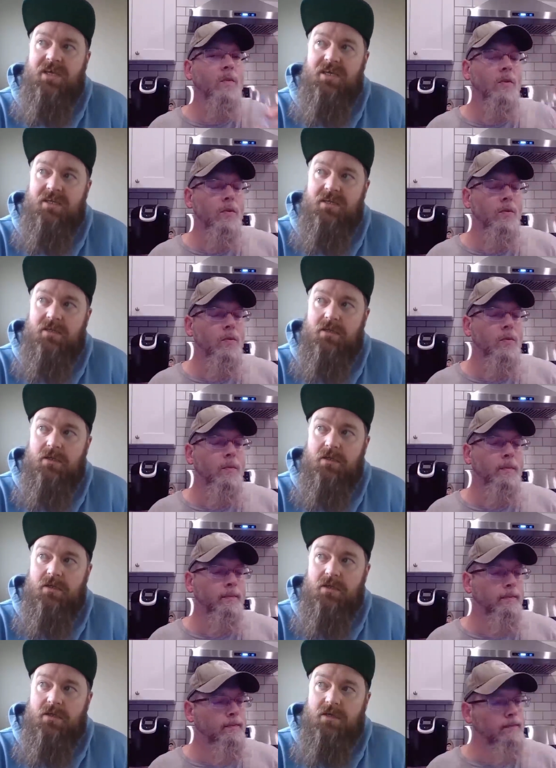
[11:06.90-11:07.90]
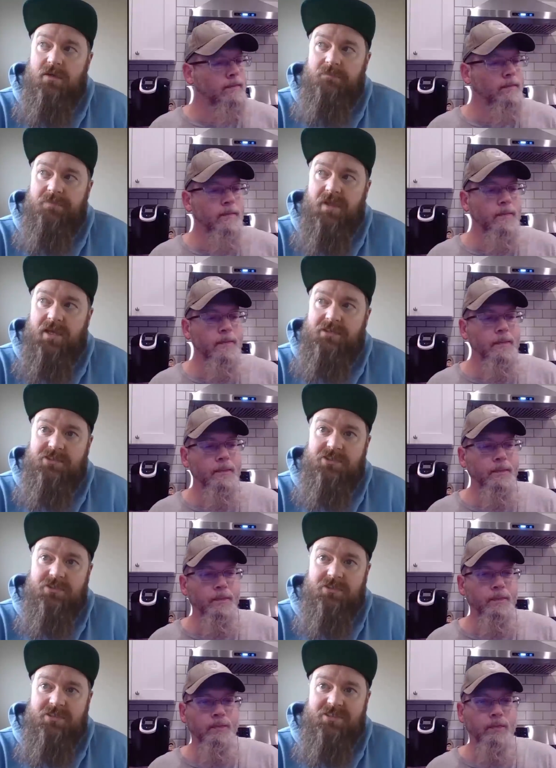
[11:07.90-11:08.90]
Speaker 1: get a
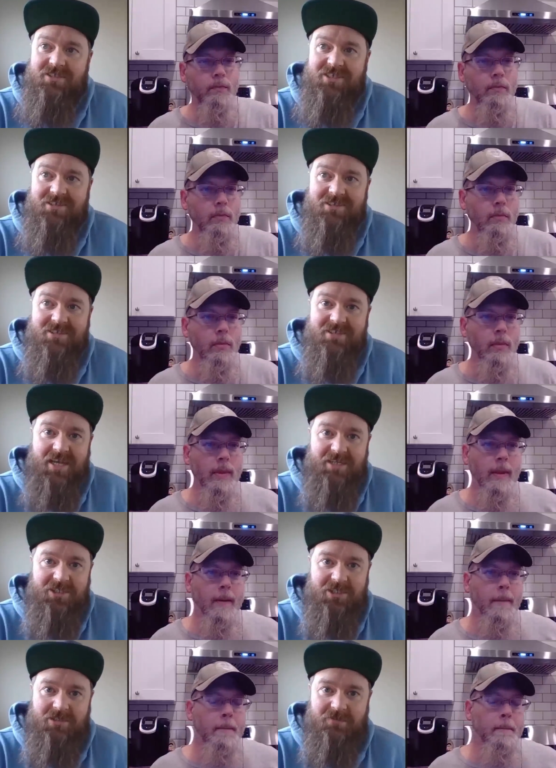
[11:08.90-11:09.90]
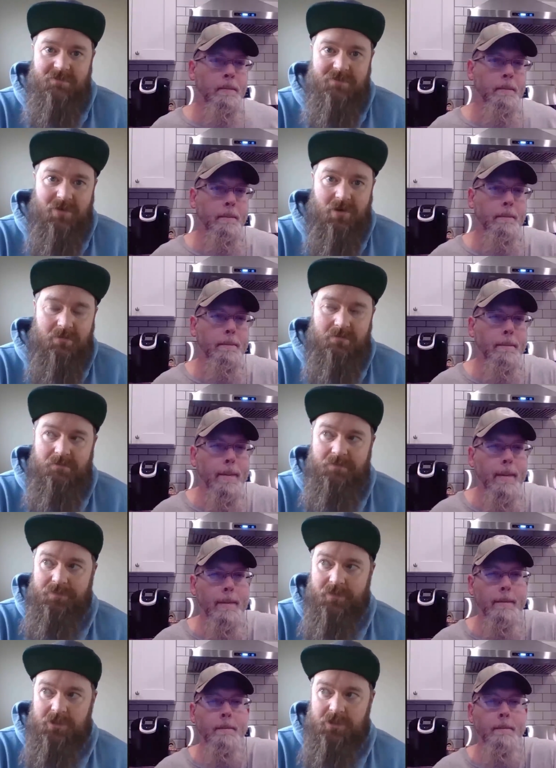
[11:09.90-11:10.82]
certain sensation from